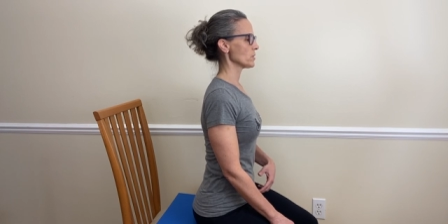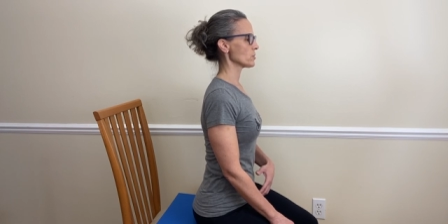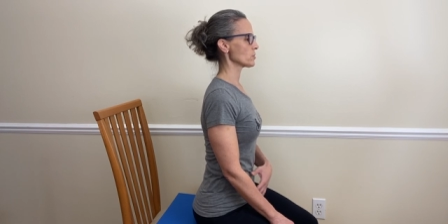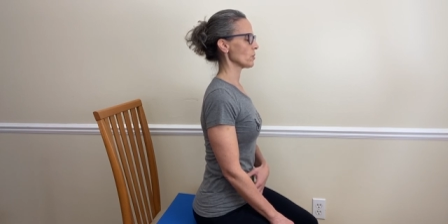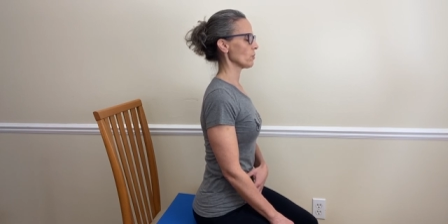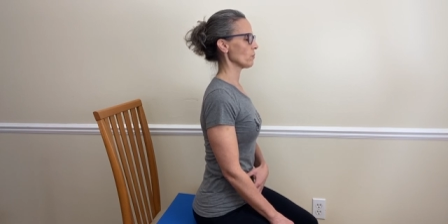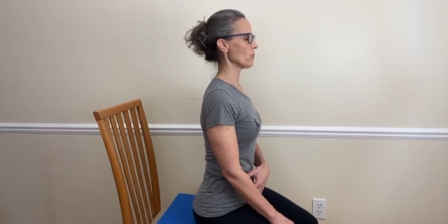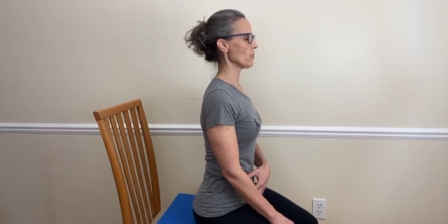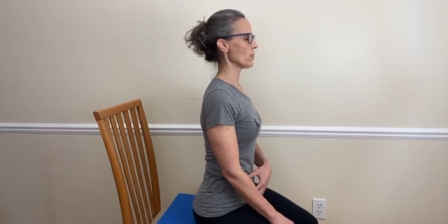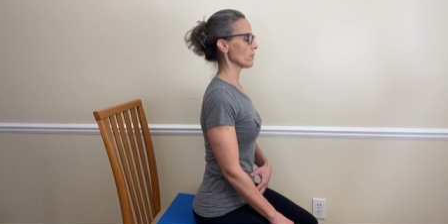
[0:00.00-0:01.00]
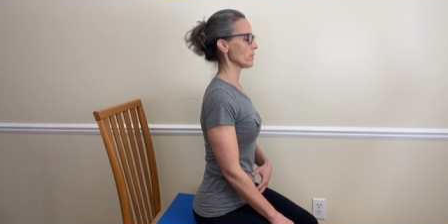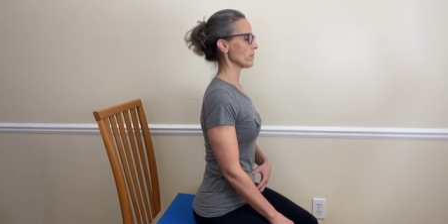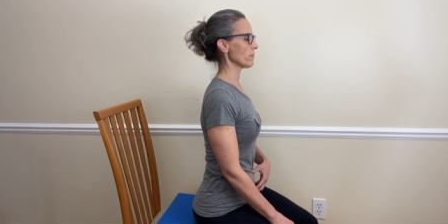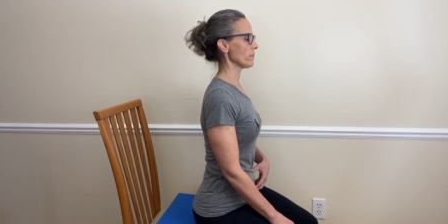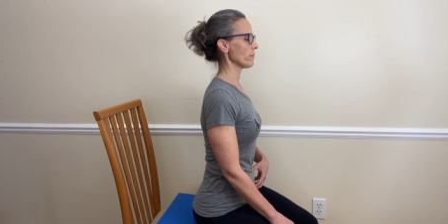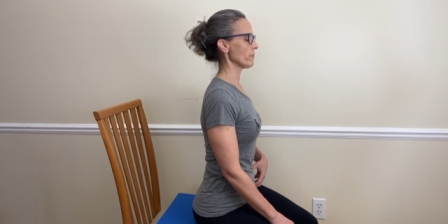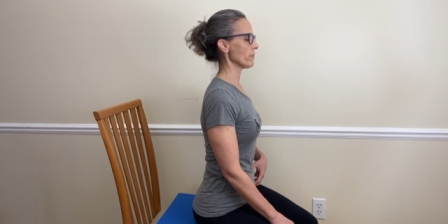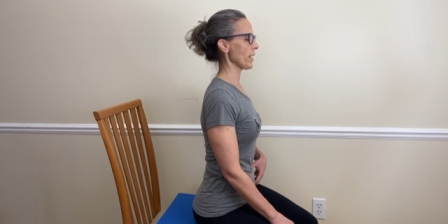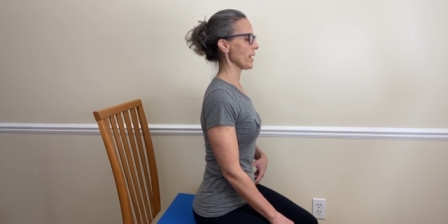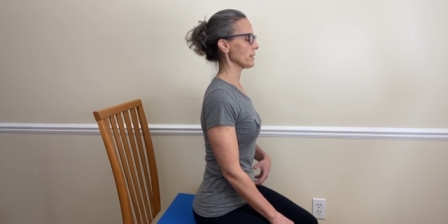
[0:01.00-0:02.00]
So
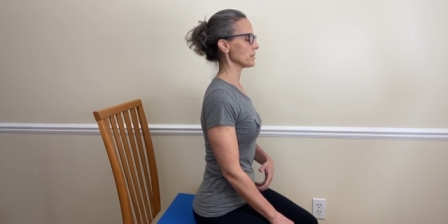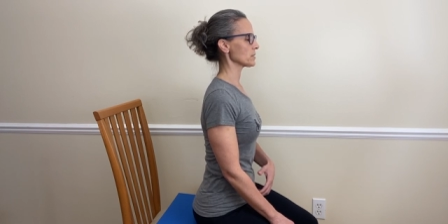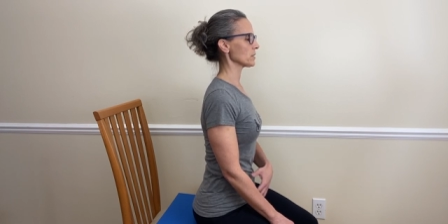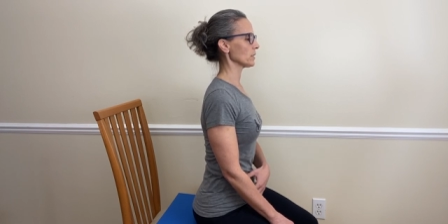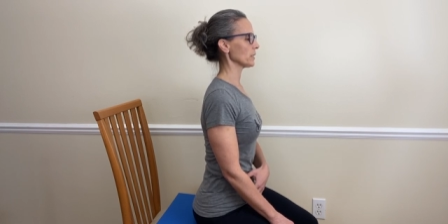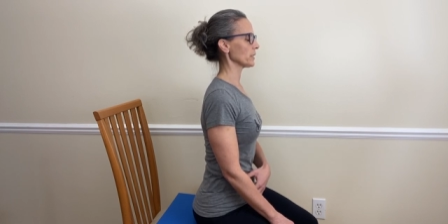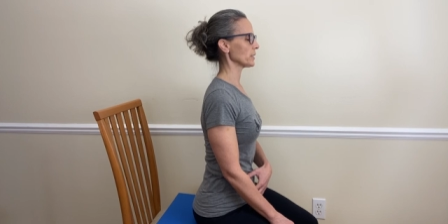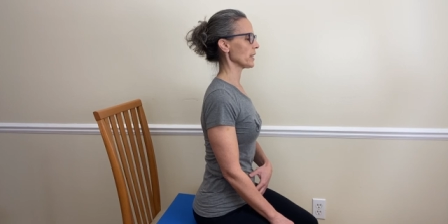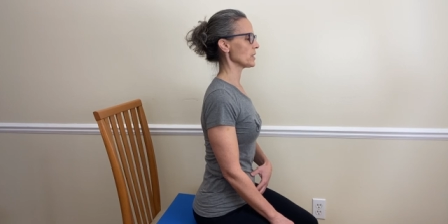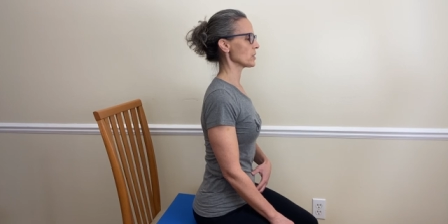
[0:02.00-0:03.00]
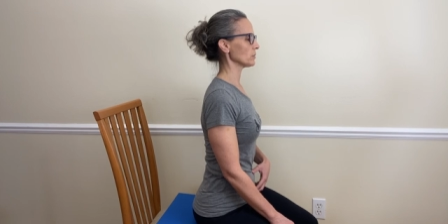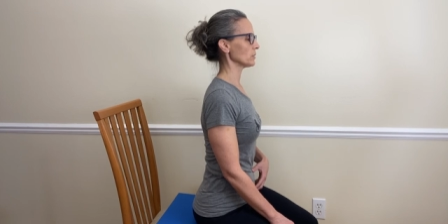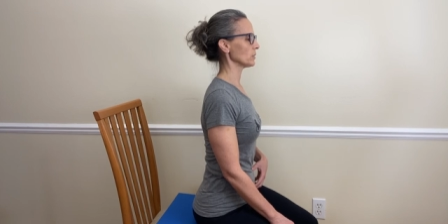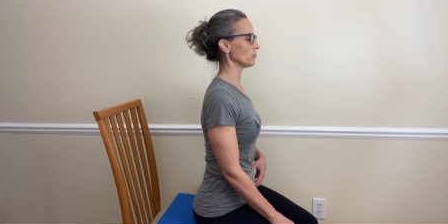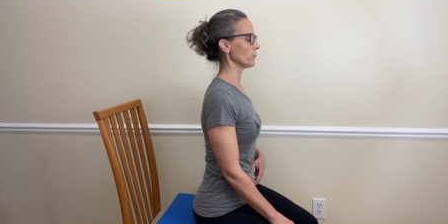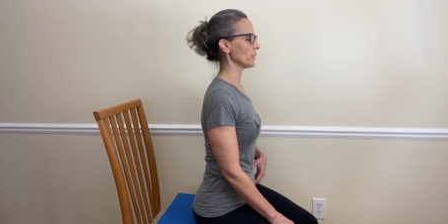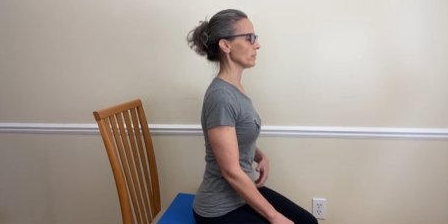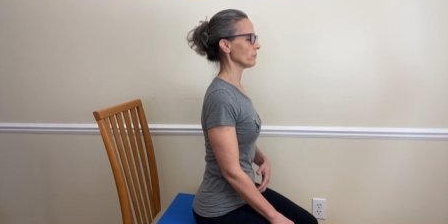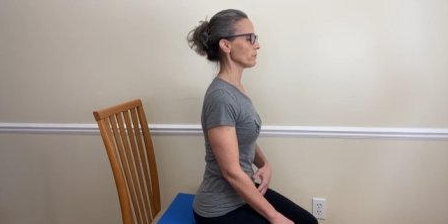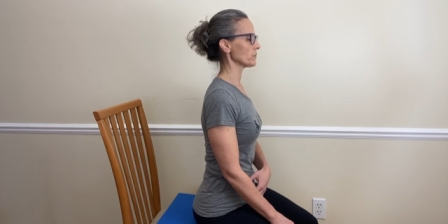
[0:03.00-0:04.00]
that is gonna engage a little bit
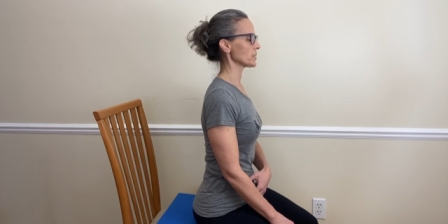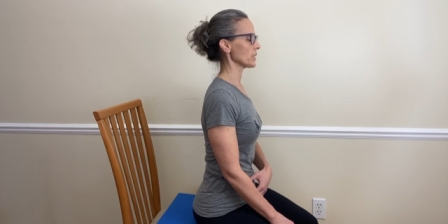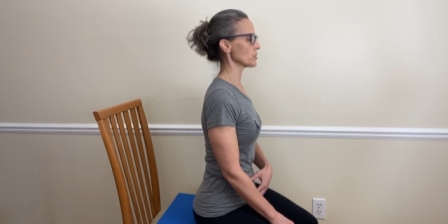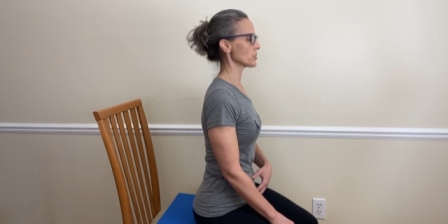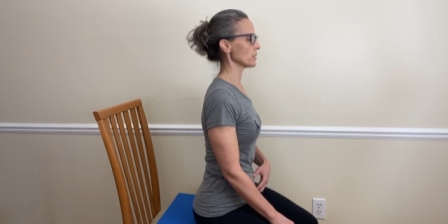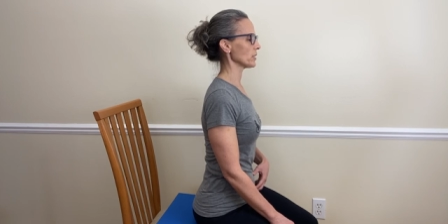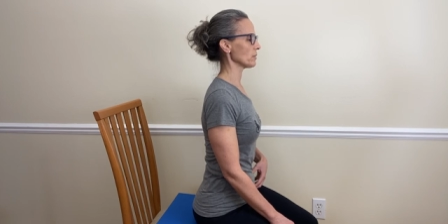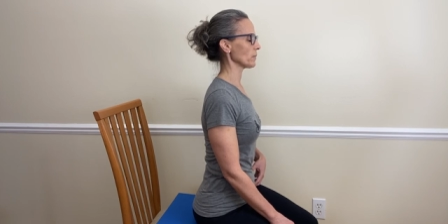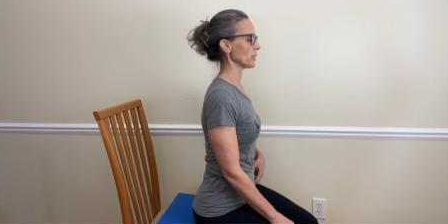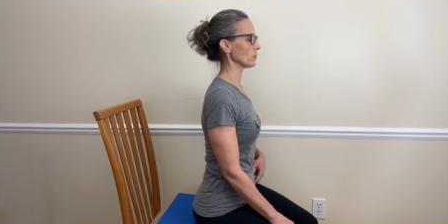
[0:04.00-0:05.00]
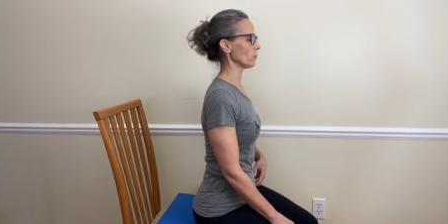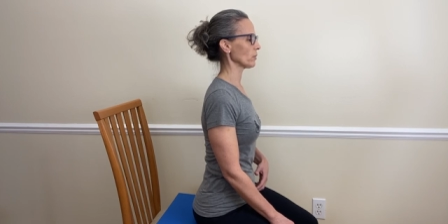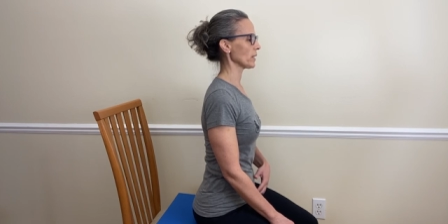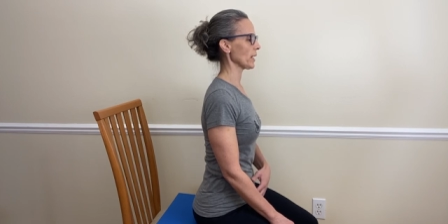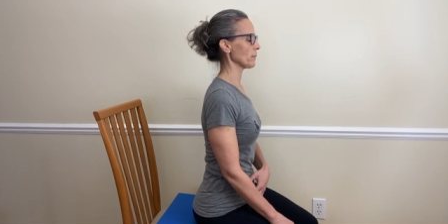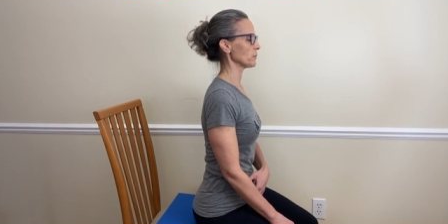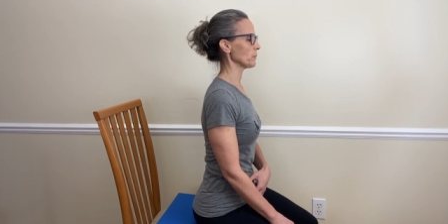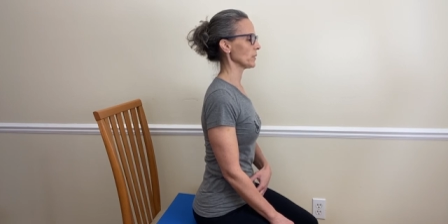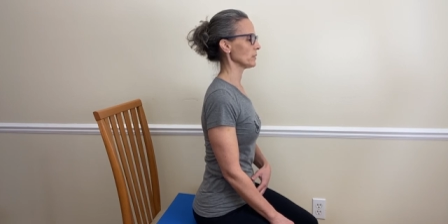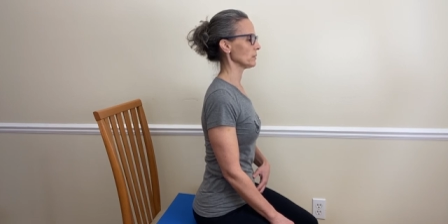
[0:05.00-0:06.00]
of tension in my lower
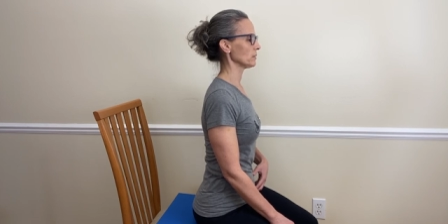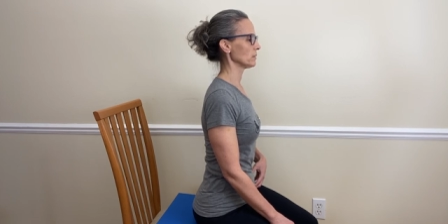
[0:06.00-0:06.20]
abdomen